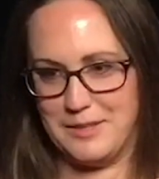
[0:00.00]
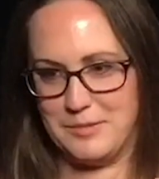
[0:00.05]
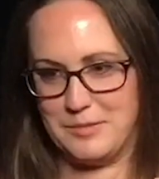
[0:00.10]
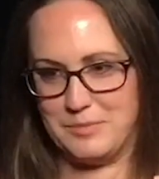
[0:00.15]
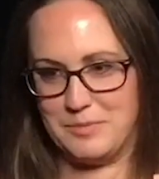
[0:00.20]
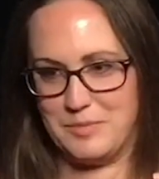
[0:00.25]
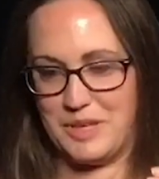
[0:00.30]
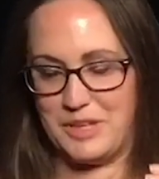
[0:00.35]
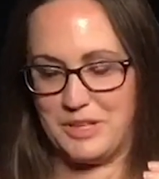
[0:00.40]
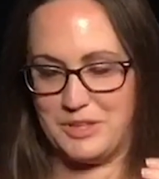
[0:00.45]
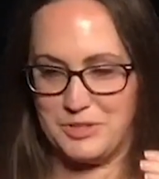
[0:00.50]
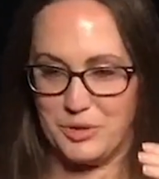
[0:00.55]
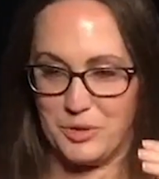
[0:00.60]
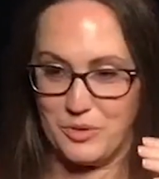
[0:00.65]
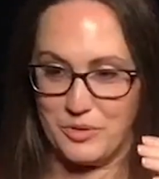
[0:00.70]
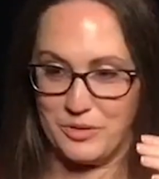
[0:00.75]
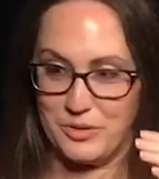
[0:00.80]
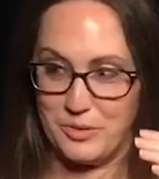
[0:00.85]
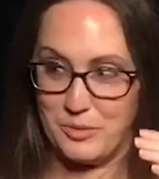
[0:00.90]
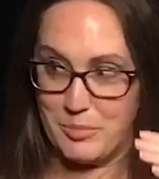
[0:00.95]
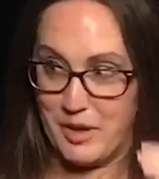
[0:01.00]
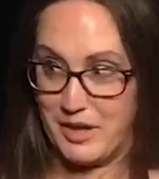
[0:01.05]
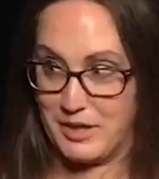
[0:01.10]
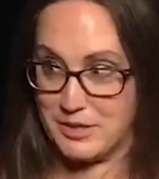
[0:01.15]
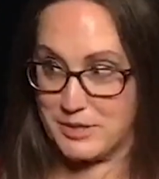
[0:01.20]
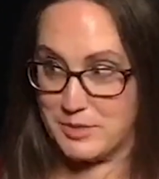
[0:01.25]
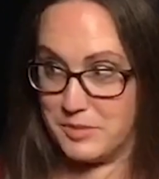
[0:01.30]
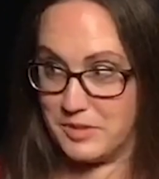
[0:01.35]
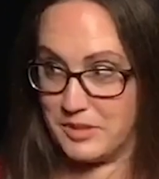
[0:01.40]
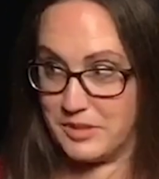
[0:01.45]
being told the
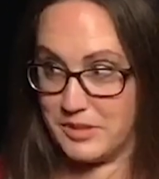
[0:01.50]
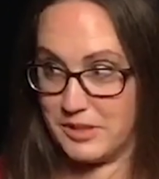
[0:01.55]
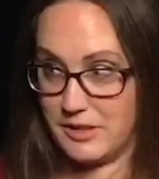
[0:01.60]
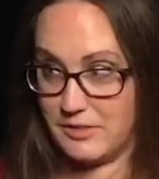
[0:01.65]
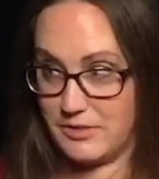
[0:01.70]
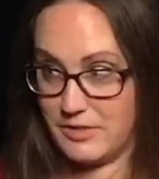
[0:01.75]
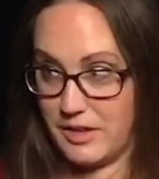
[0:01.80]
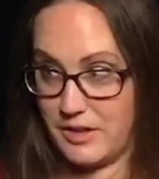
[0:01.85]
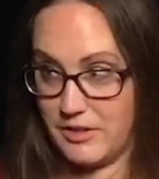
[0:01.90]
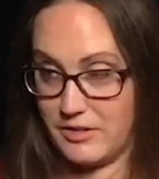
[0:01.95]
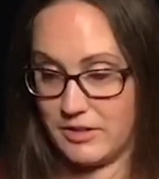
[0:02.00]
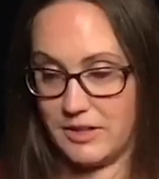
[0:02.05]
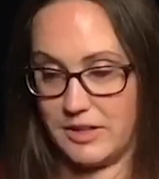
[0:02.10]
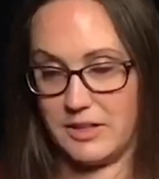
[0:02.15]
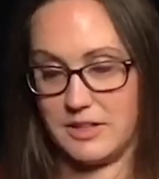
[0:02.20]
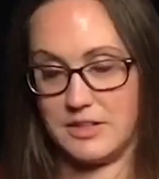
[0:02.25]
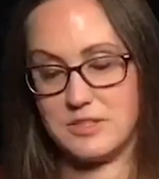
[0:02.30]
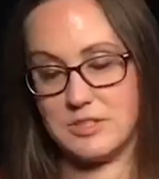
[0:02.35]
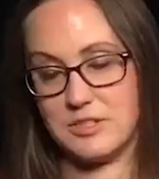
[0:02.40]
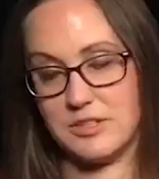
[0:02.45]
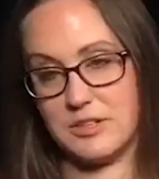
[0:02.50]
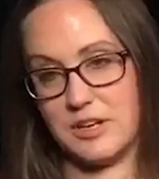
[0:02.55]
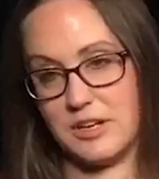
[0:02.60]
possibility of thyroid cancer